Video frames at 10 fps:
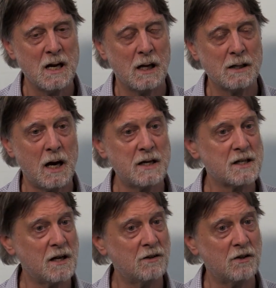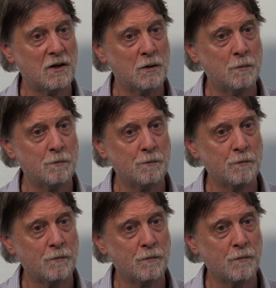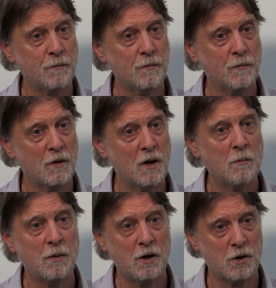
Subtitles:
And I said to him, "But